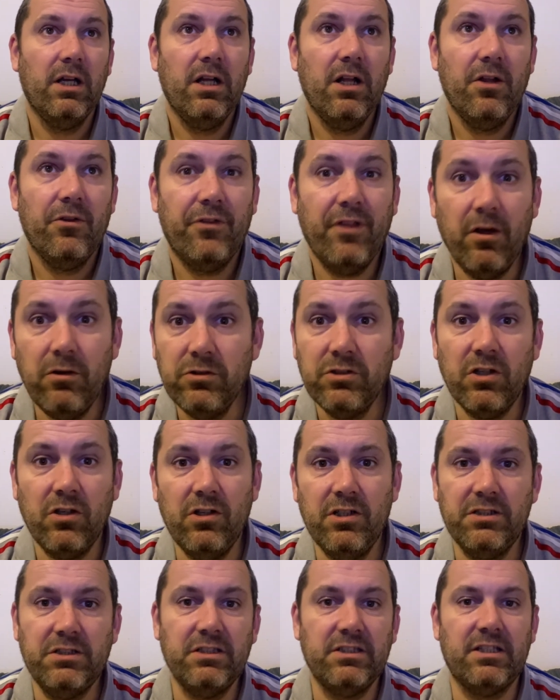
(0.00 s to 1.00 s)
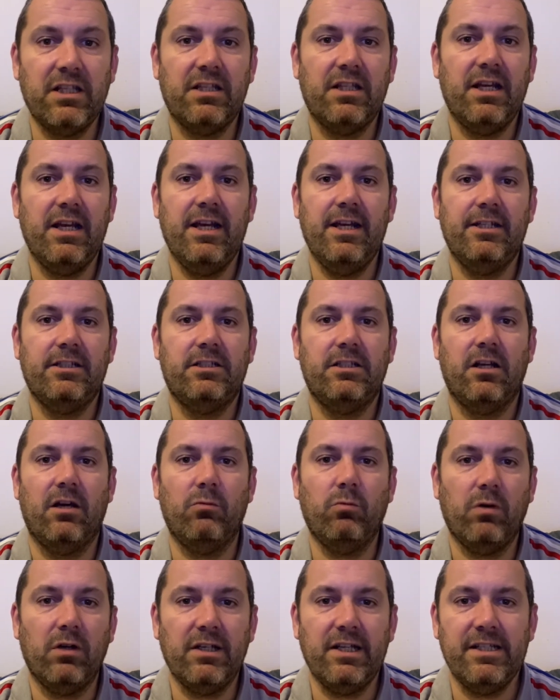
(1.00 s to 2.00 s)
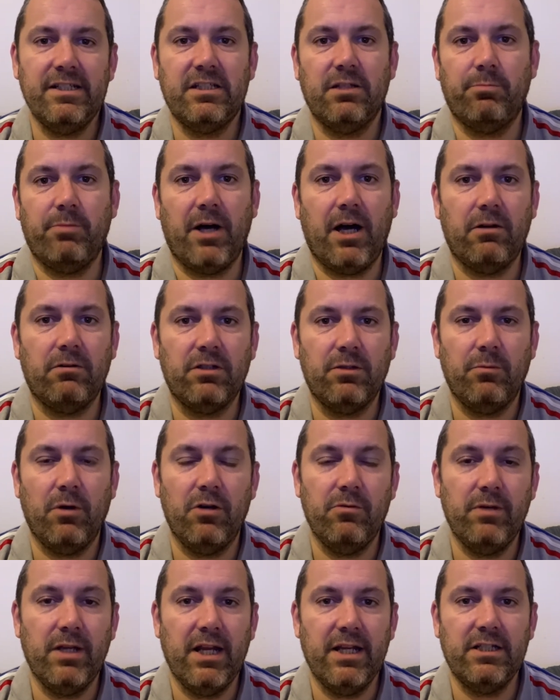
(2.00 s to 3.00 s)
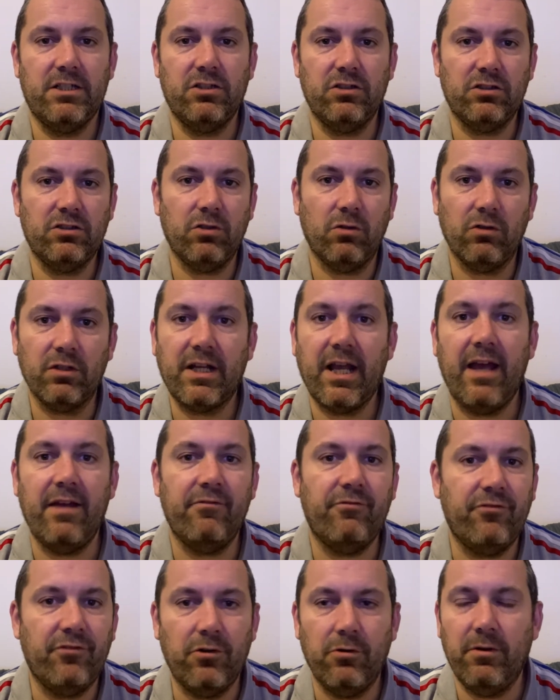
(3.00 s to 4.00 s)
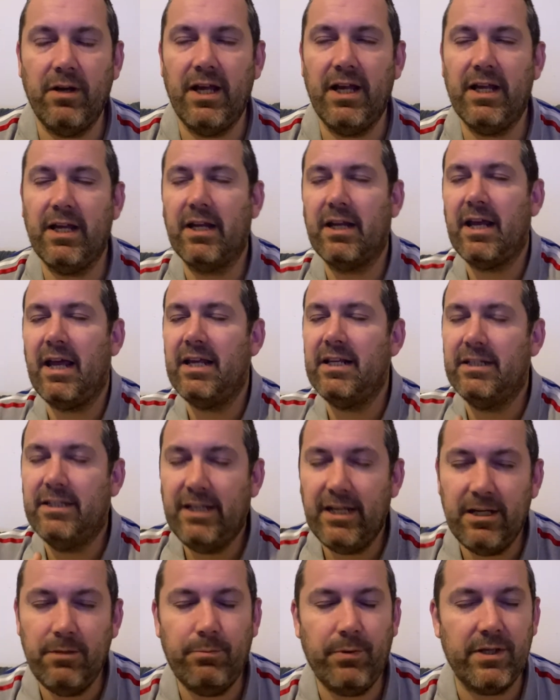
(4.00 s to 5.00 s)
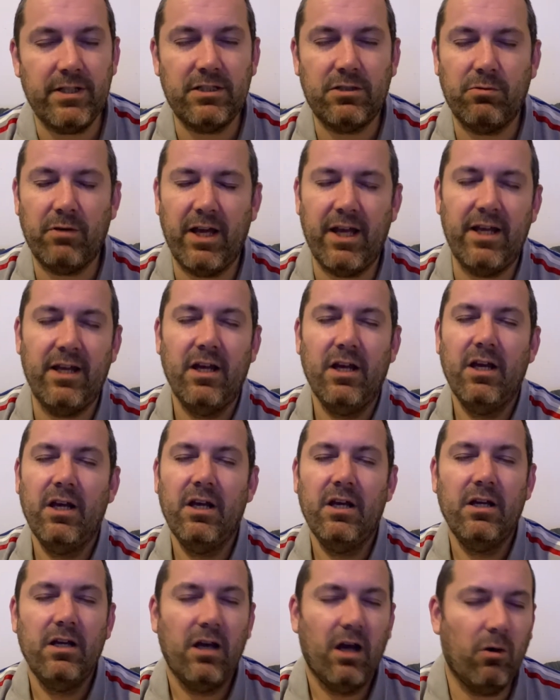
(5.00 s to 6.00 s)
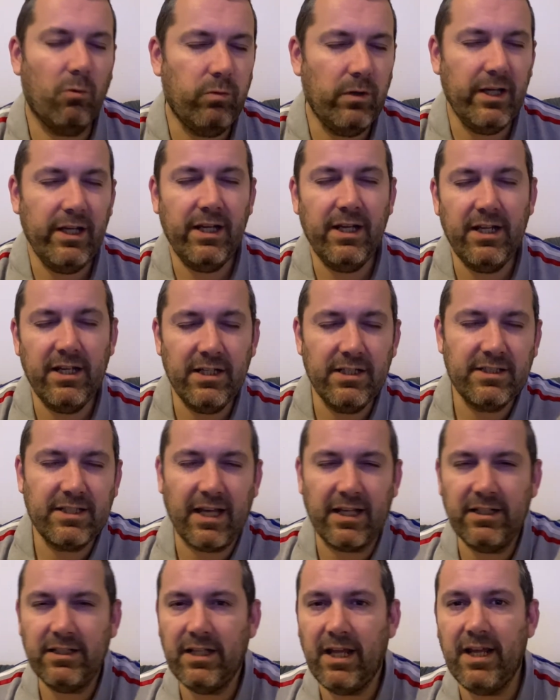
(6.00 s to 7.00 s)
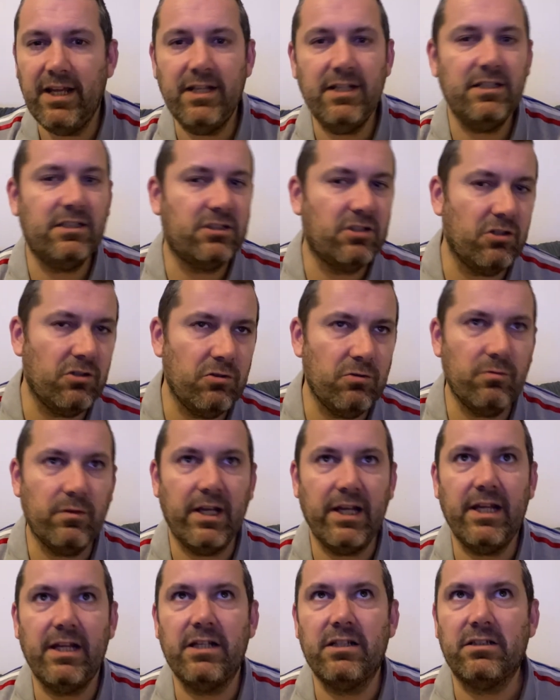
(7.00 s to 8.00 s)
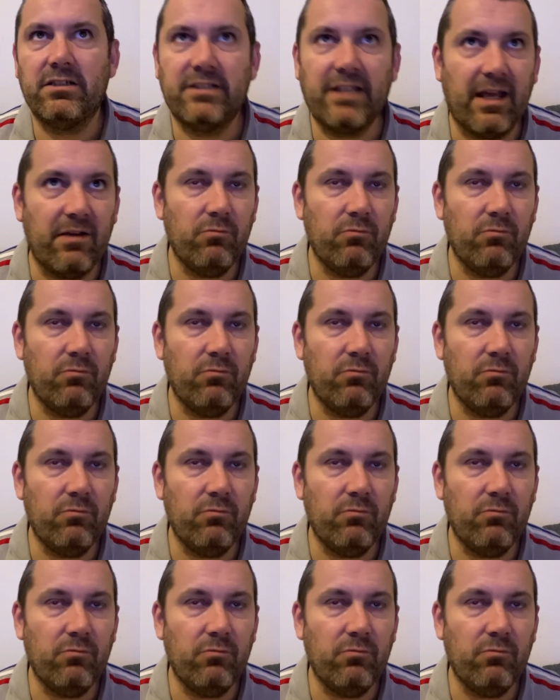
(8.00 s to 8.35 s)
those urges are there. What it's about at the moment is just sort of getting through it, getting deep into it. A week, 10 days, 2 weeks, 10